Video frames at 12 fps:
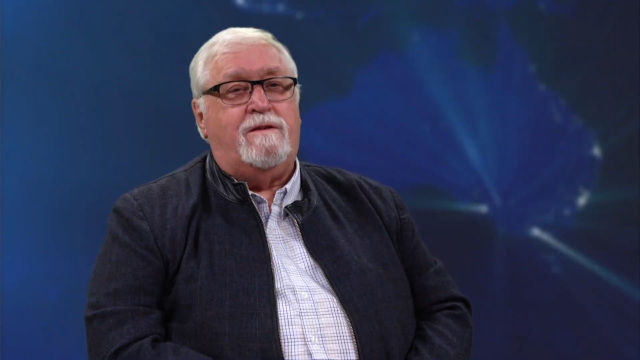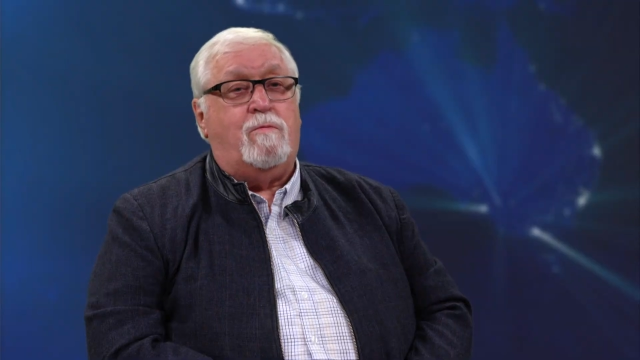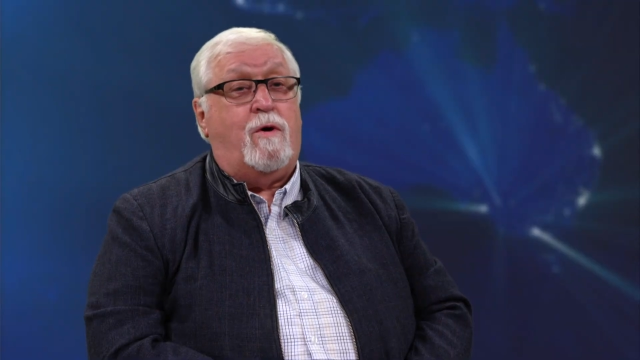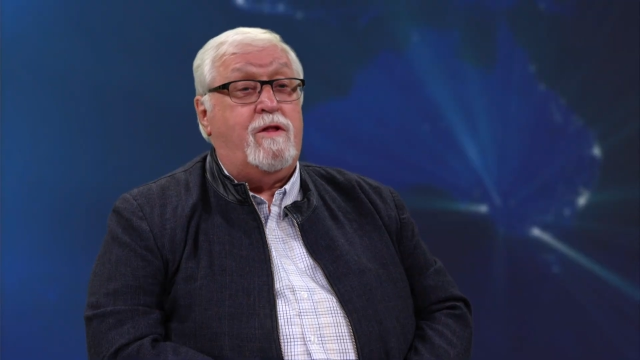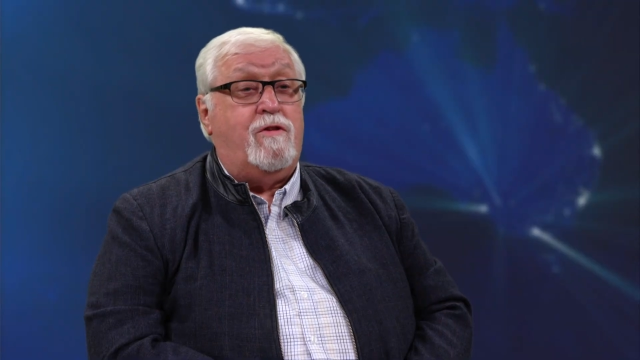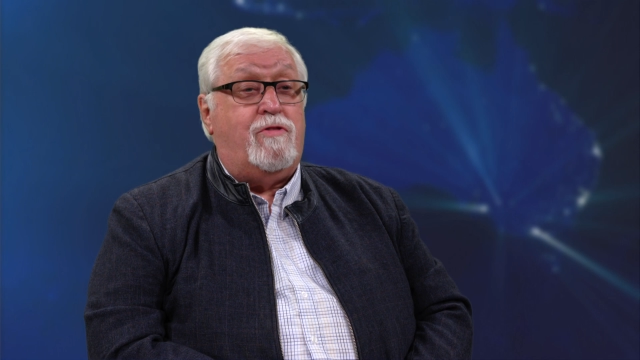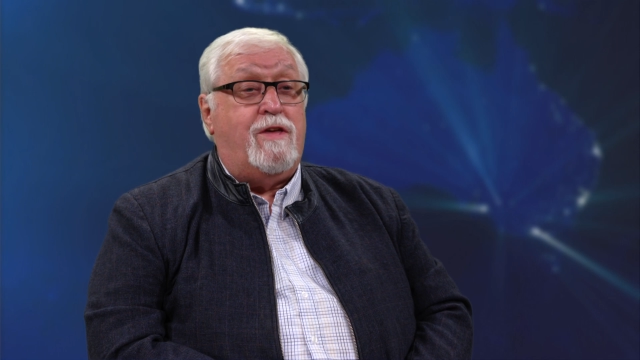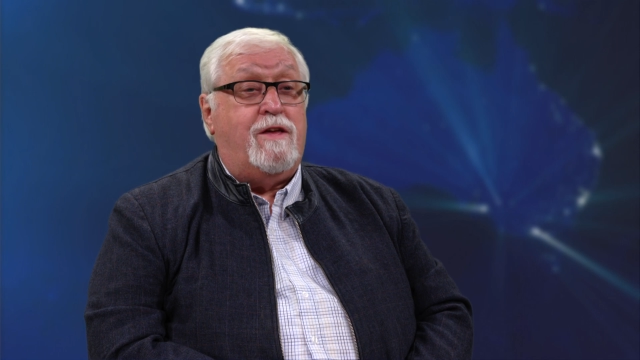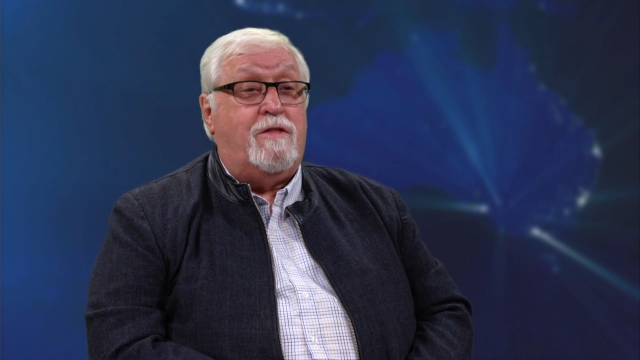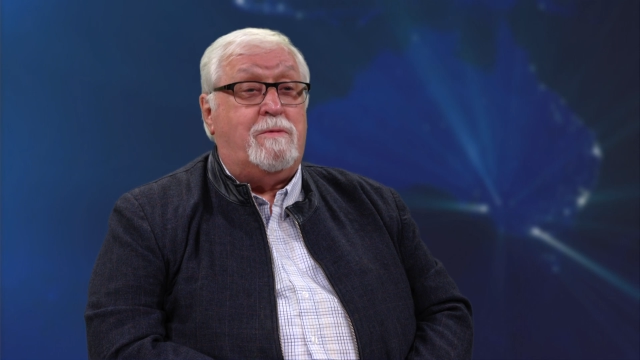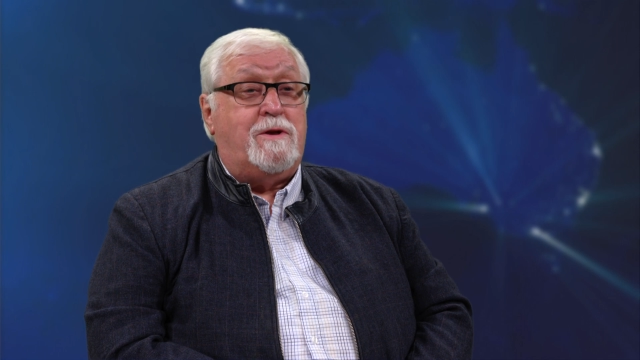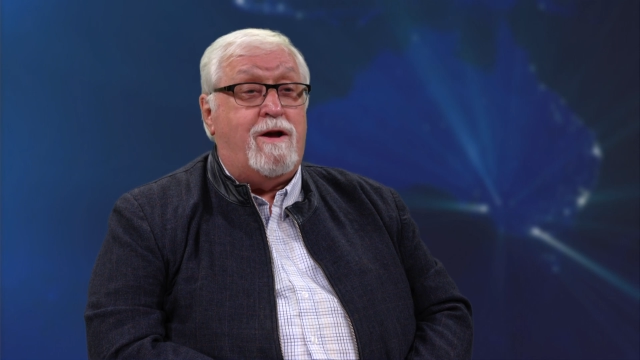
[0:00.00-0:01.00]
said, what did you think
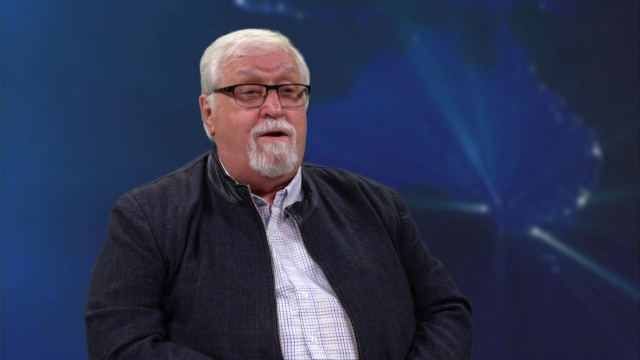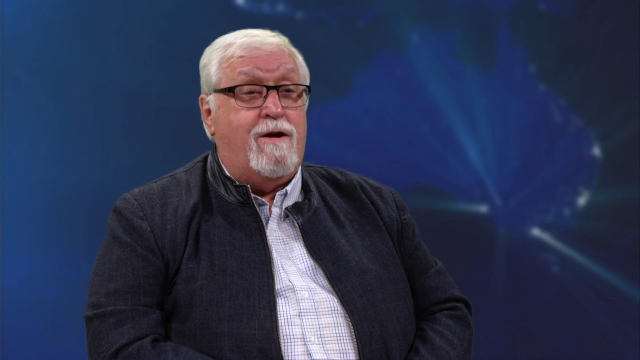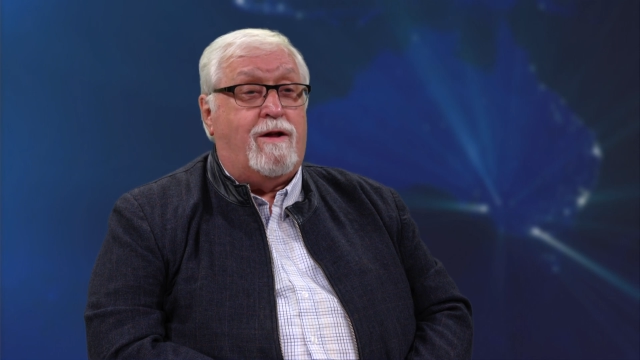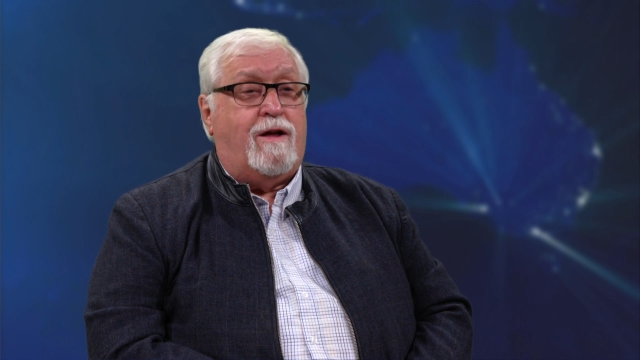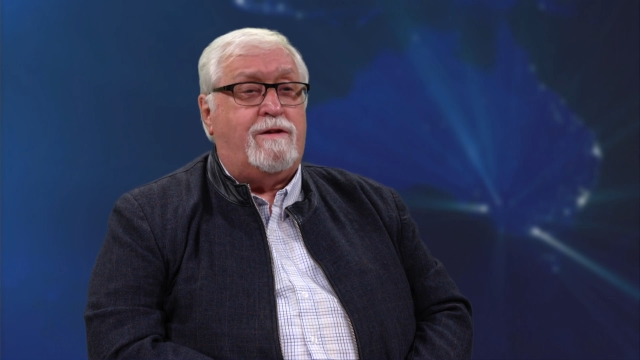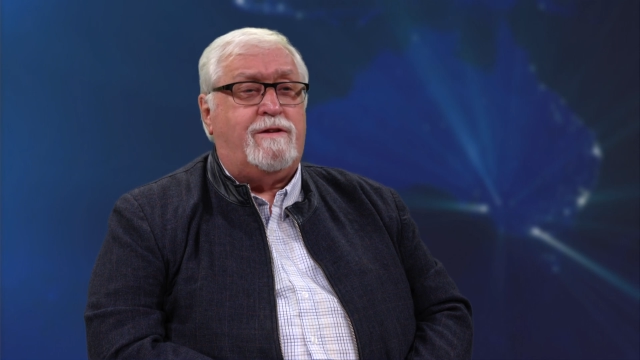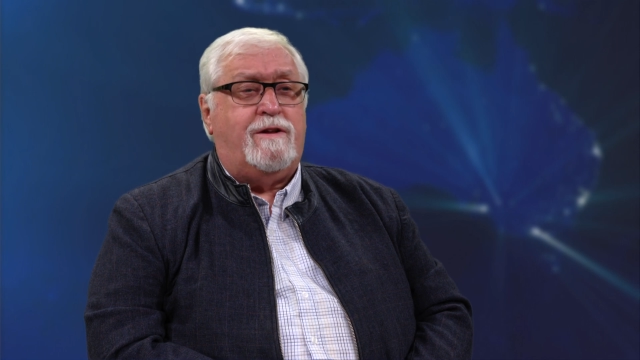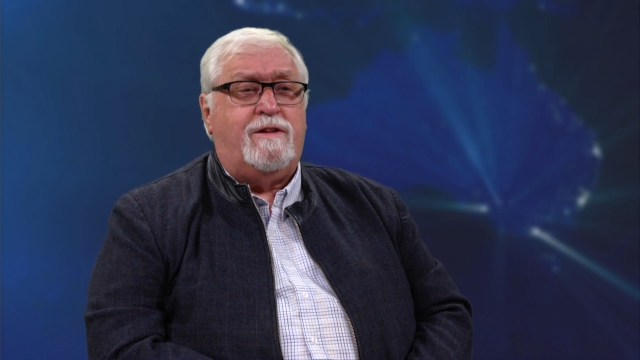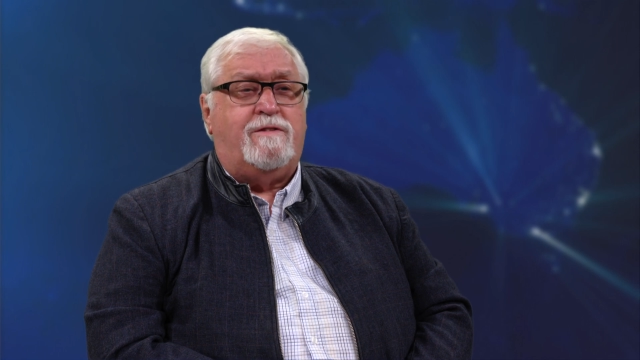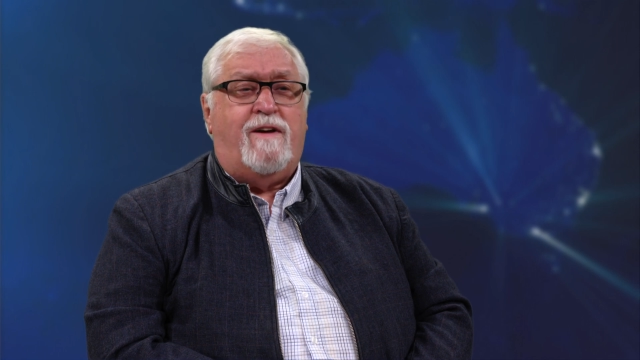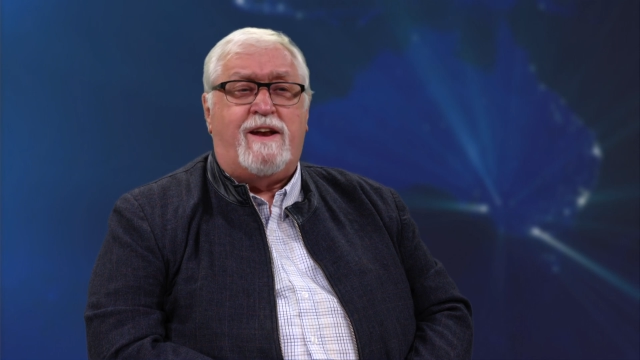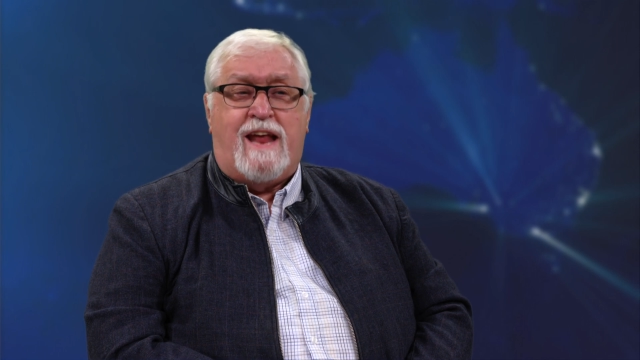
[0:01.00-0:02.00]
of the material? I said,
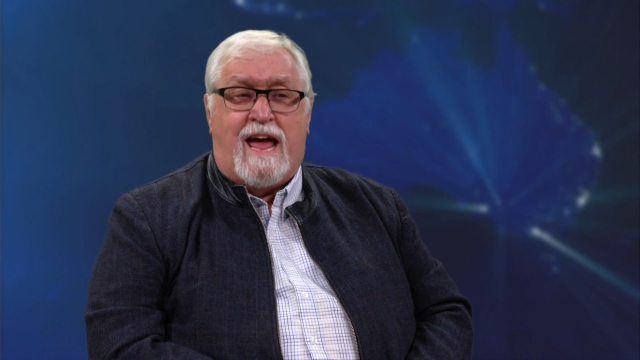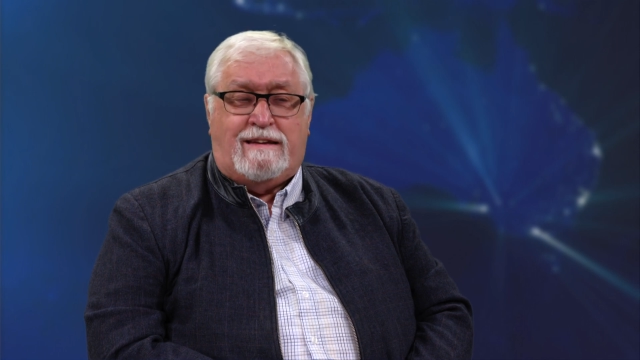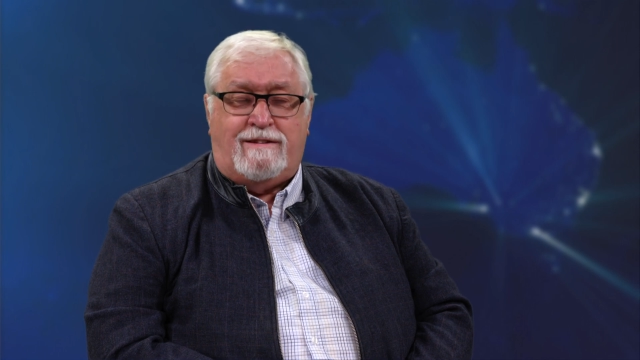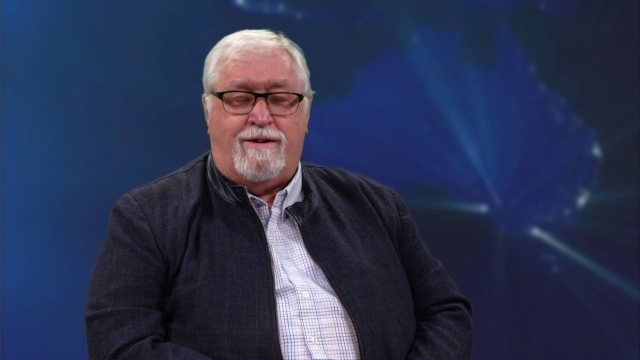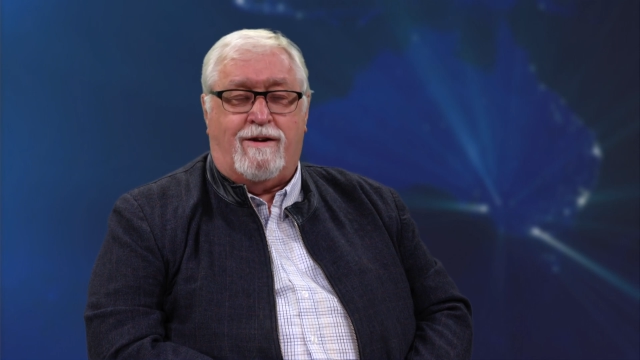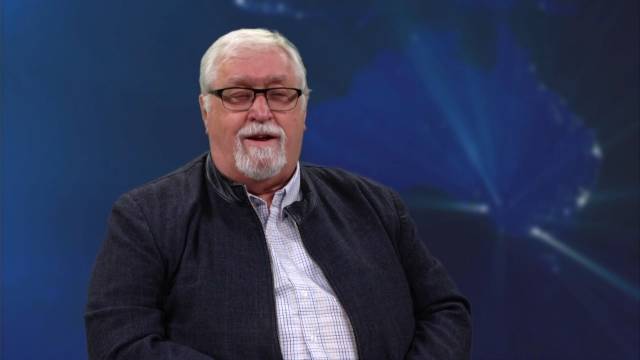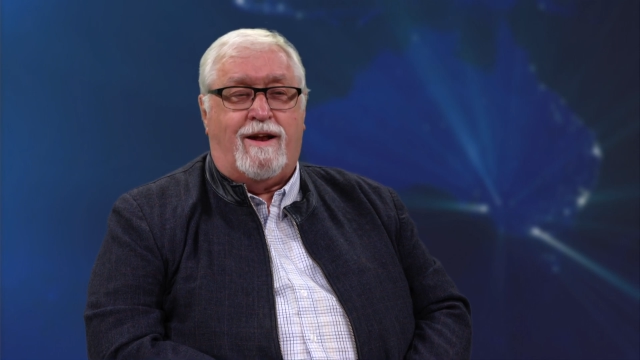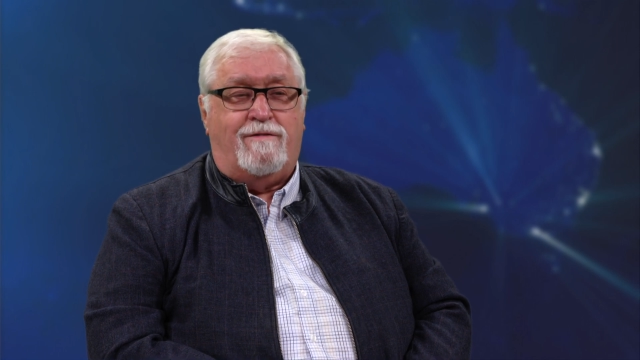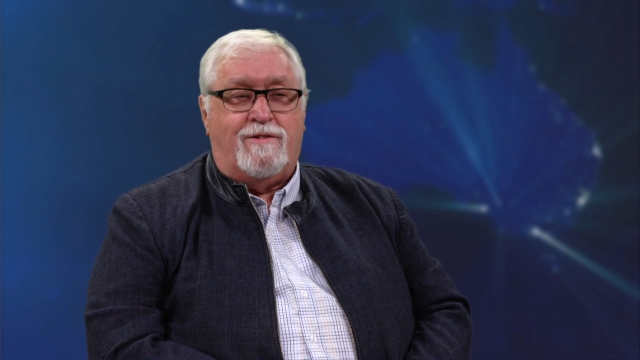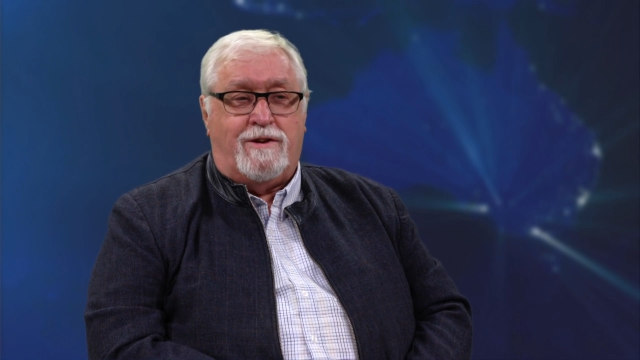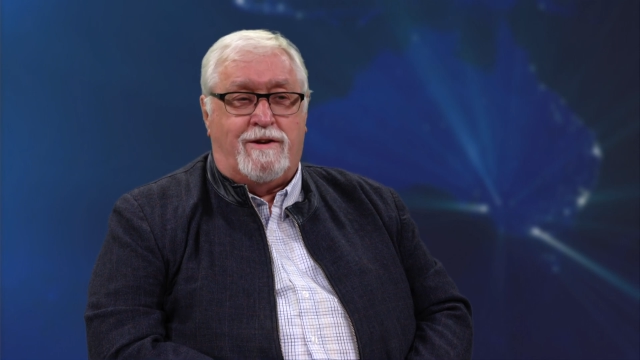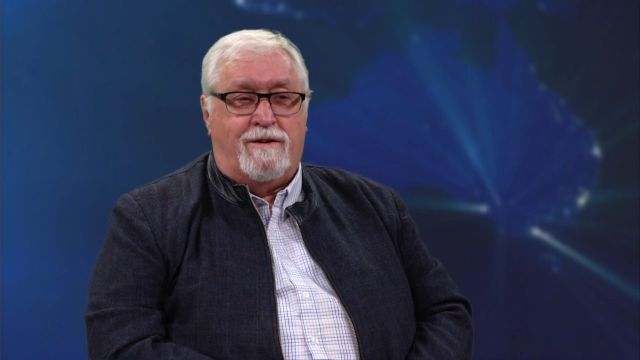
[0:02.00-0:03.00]
it's fantastic, I
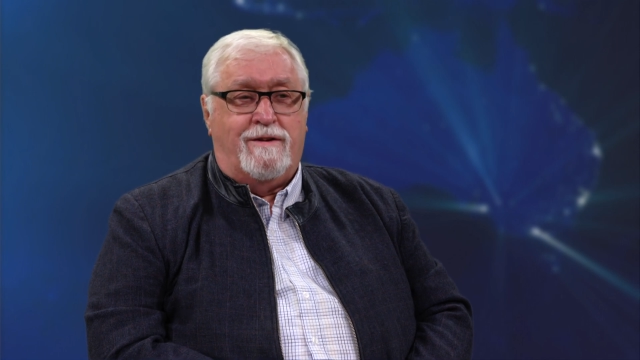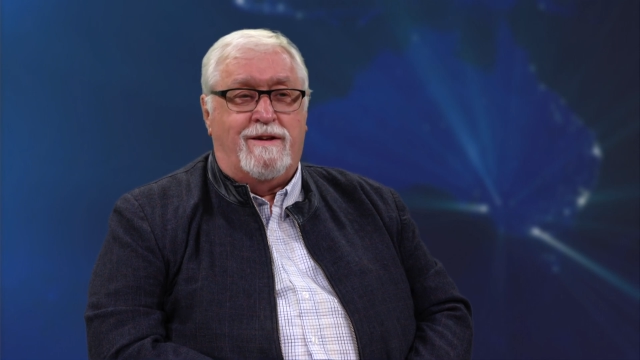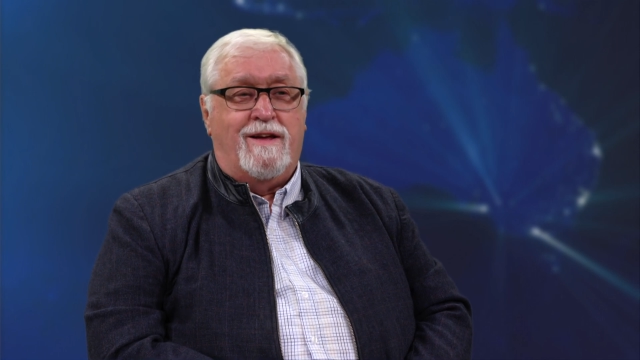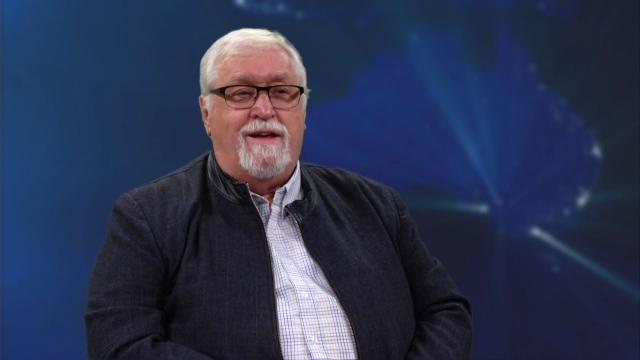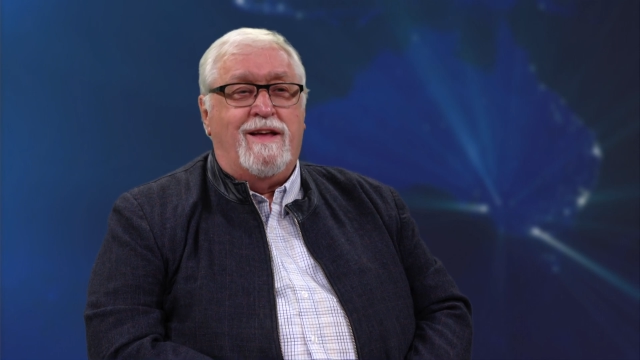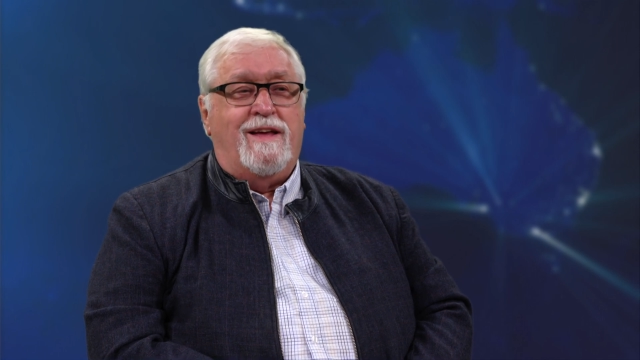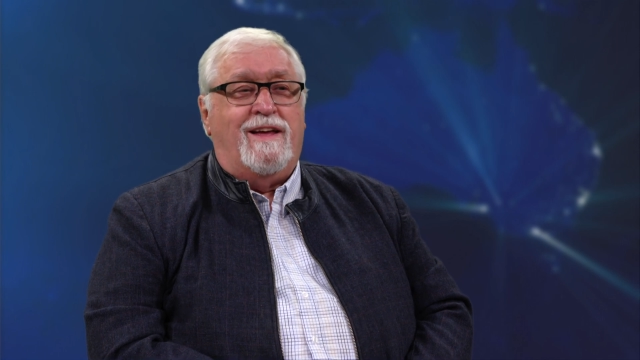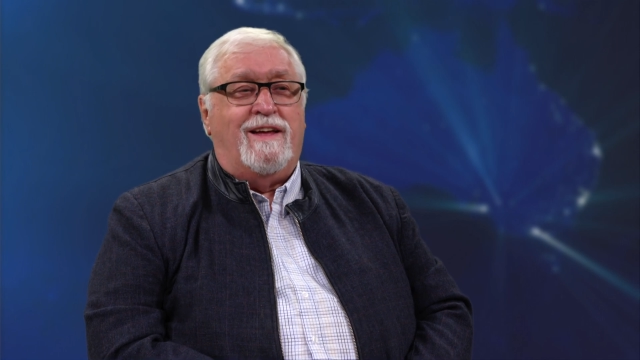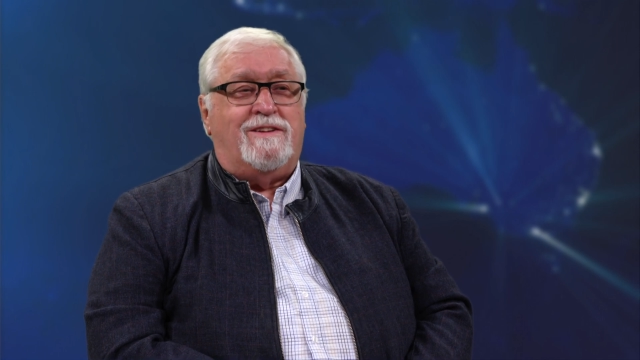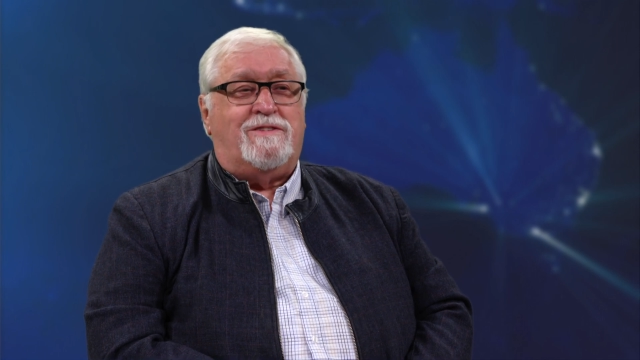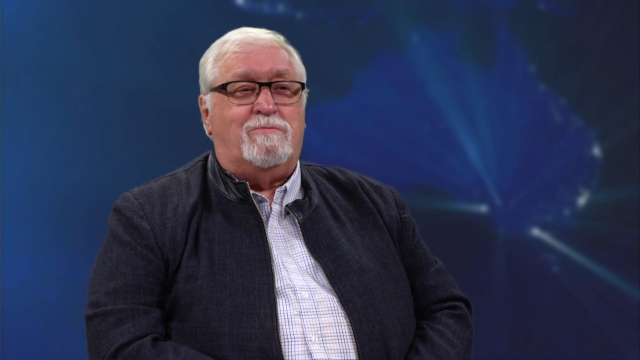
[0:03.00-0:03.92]
loved it. It's